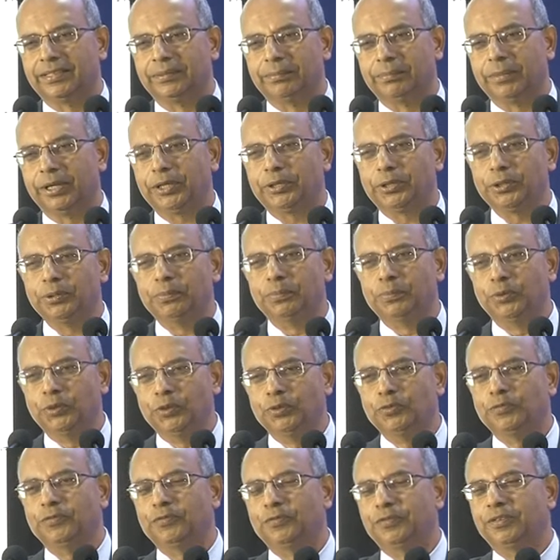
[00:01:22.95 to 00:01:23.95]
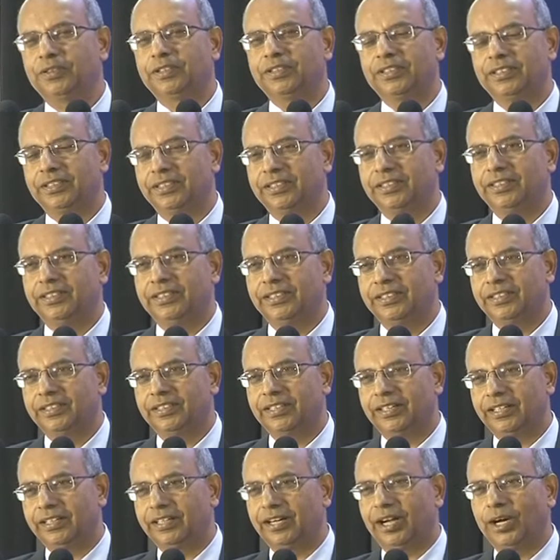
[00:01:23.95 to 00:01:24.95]
But you move
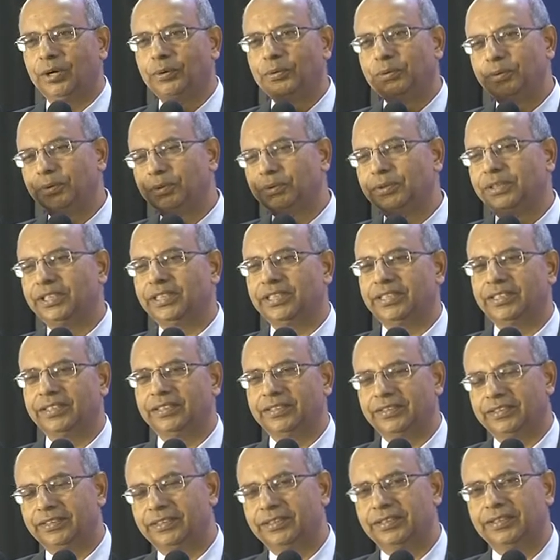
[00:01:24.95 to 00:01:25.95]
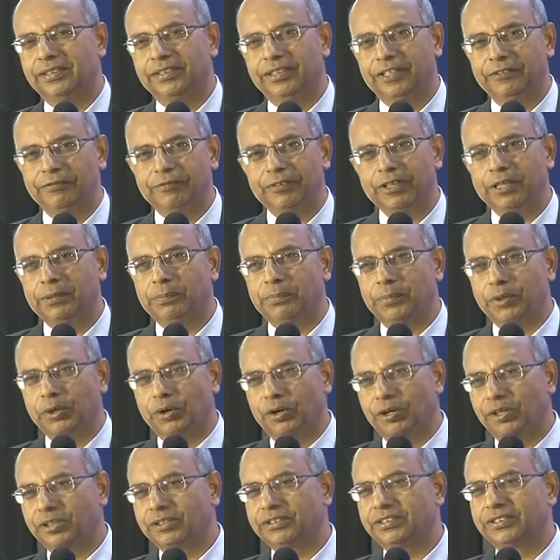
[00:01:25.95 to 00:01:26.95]
around to the different
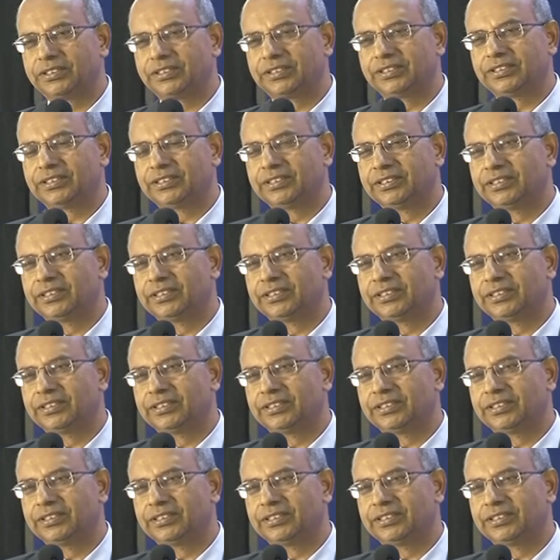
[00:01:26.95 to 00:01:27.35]
blocks,